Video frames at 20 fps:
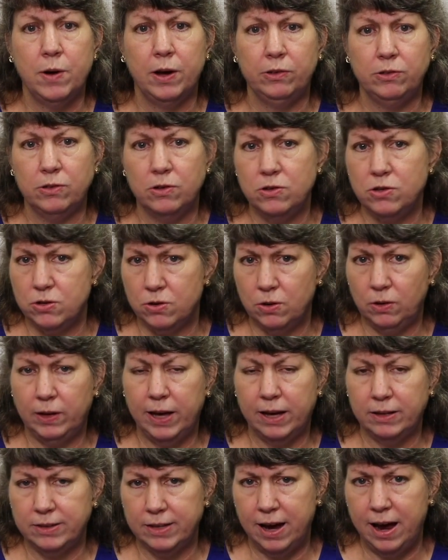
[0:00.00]
questions you're
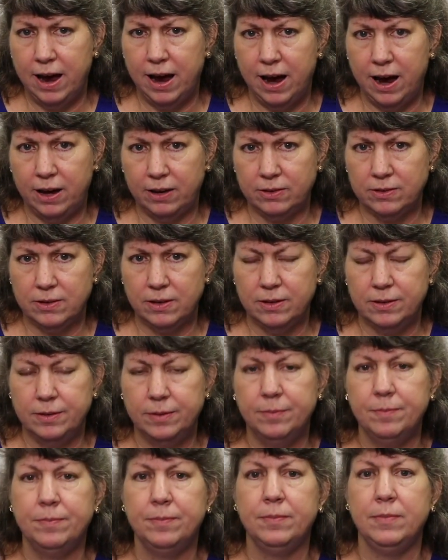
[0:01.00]
allowed to ask.
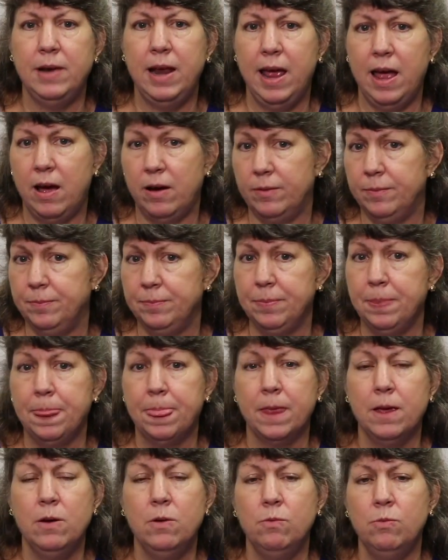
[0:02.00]
Now,
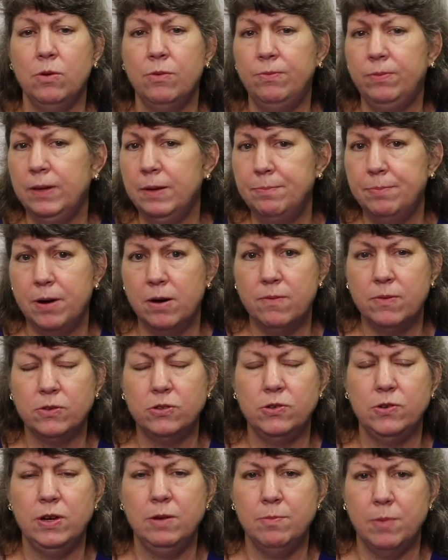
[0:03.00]
we'll flip over
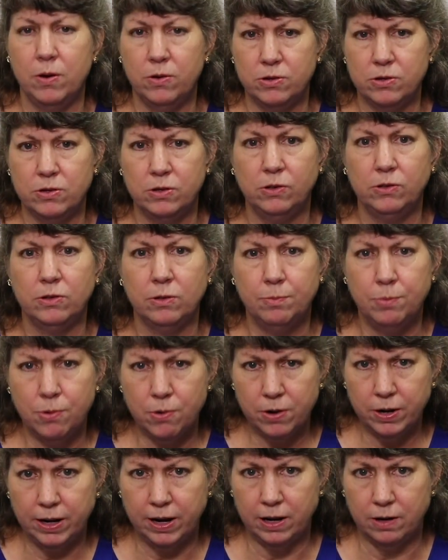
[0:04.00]
to emotional
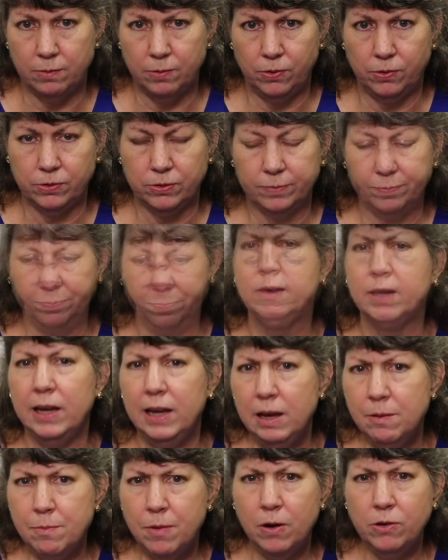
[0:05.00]
support animals.
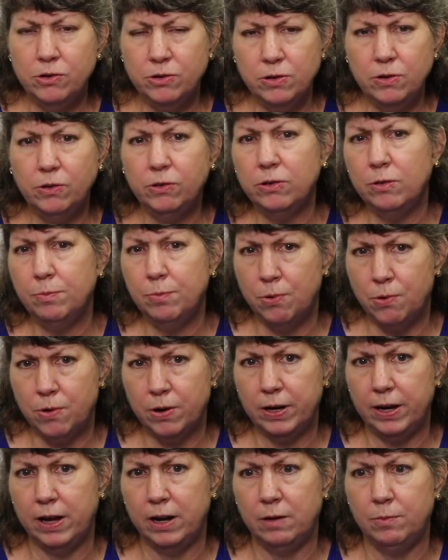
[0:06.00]
Emotional
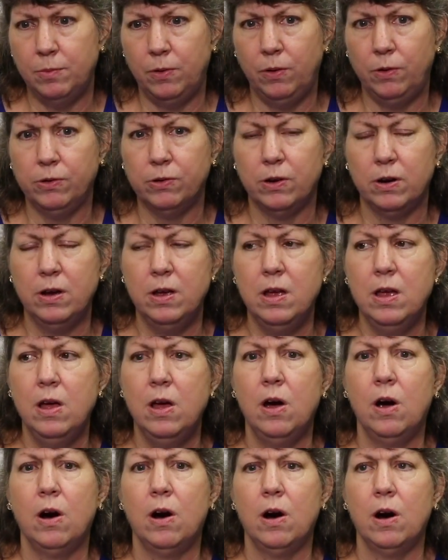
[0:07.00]
support animals
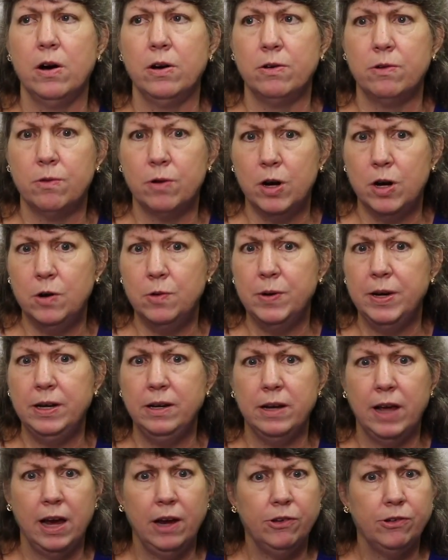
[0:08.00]
are
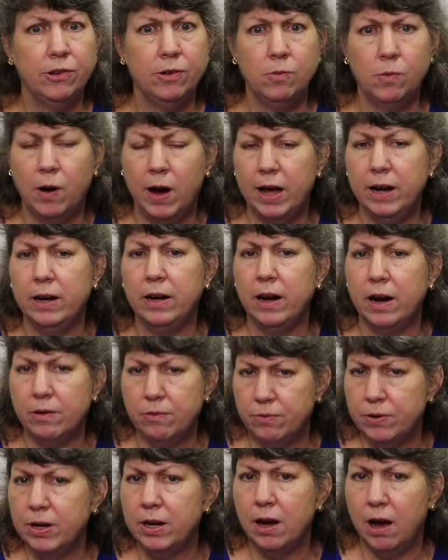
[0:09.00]
growing nationwide at
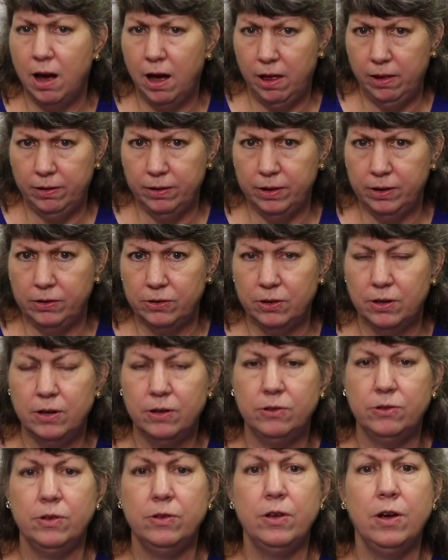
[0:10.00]
every college.
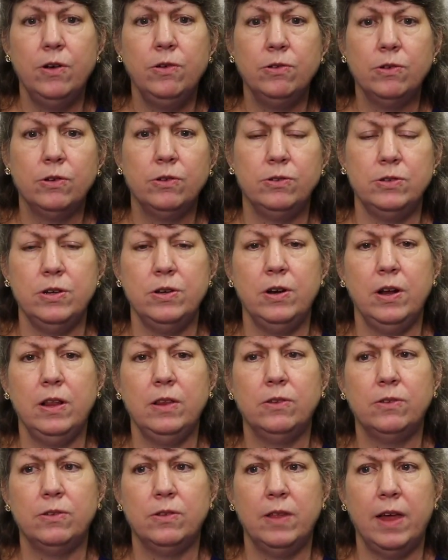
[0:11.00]
So those are
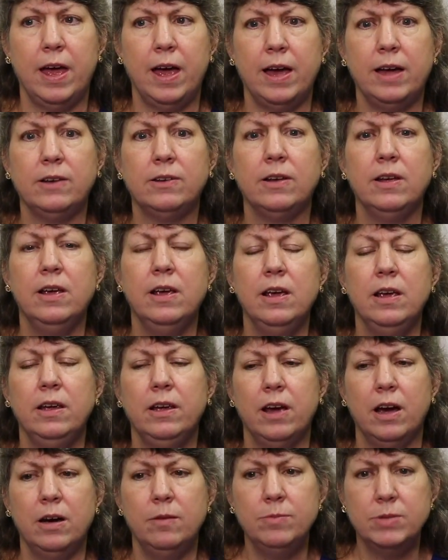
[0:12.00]
students that
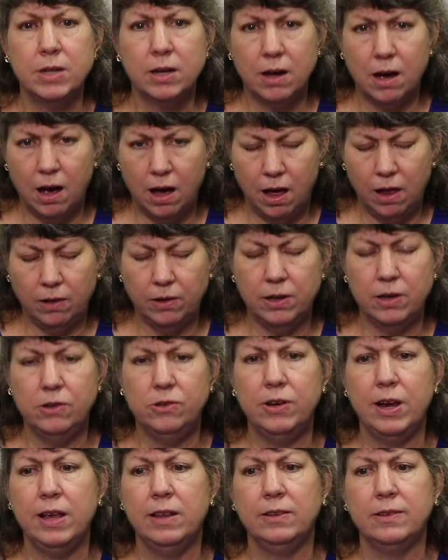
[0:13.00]
come to
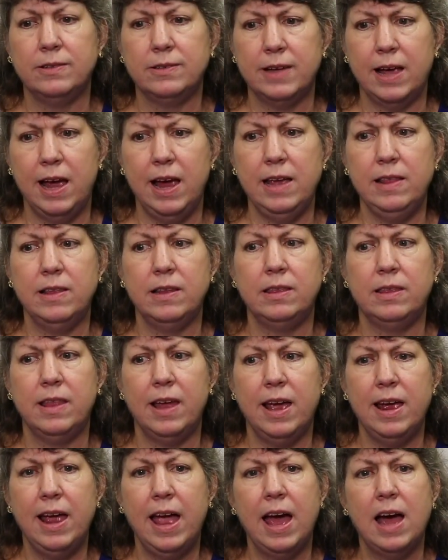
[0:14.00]
college and say that
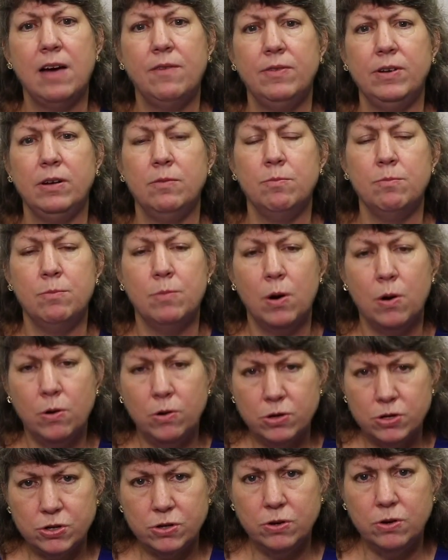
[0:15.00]
they have an
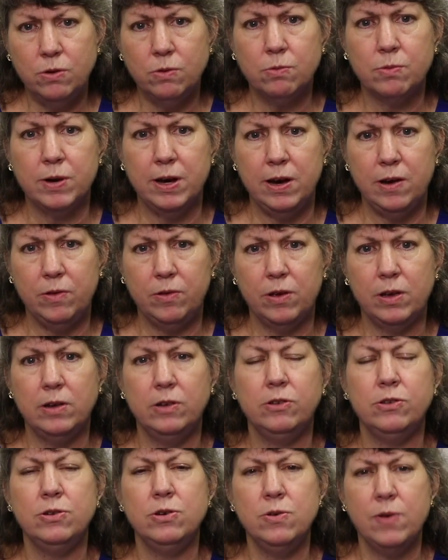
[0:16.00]
emotional
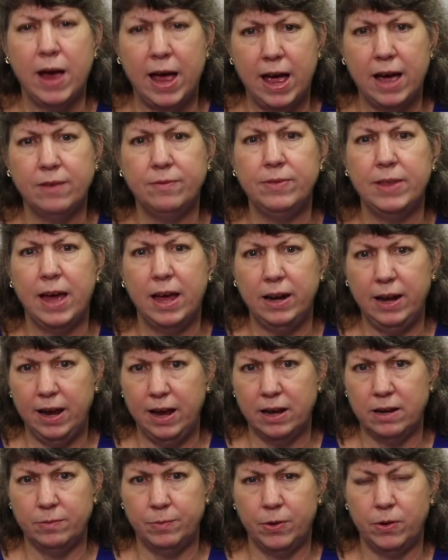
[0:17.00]
reason to have that
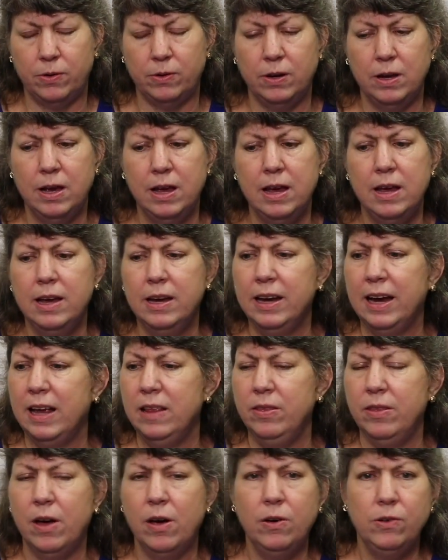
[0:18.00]
animal.
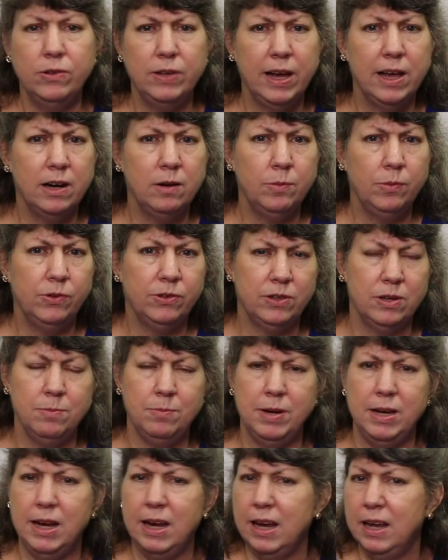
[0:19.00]
And those animals can
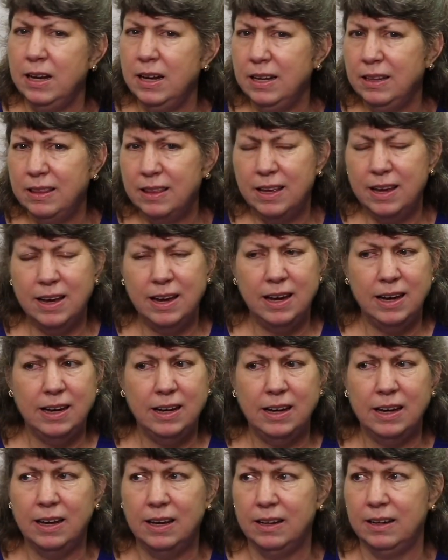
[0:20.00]
be
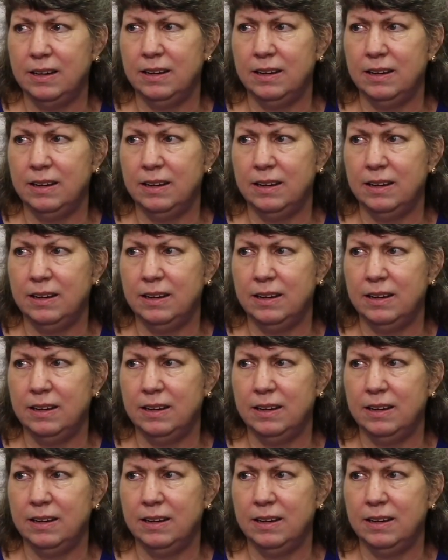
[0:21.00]
anything